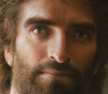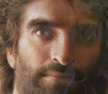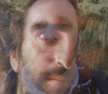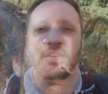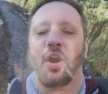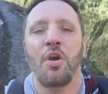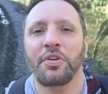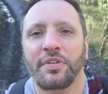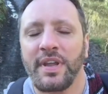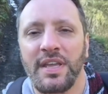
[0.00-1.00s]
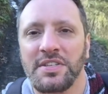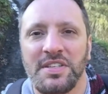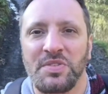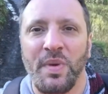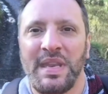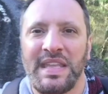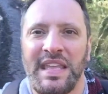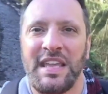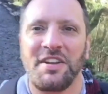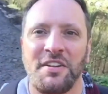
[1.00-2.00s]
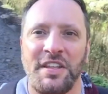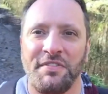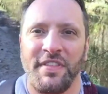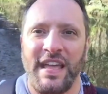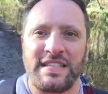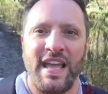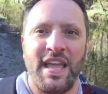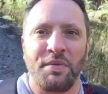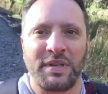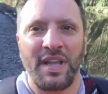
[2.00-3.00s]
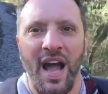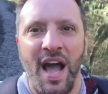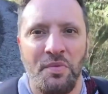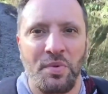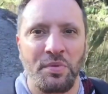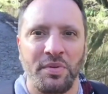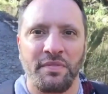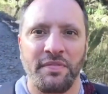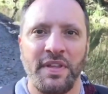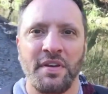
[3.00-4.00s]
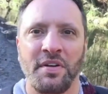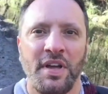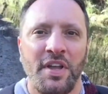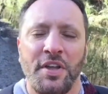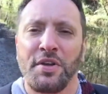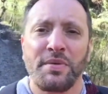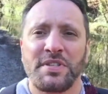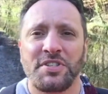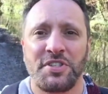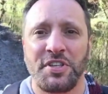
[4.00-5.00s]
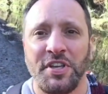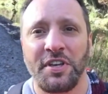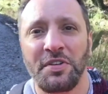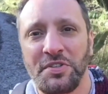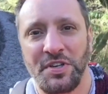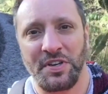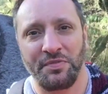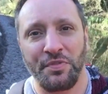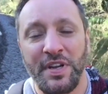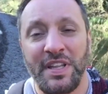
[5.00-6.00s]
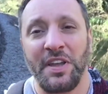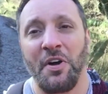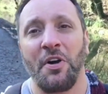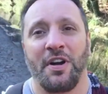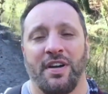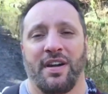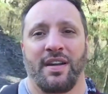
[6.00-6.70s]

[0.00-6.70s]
As all creation is waiting eagerly for that day when God will reveal who His children really are.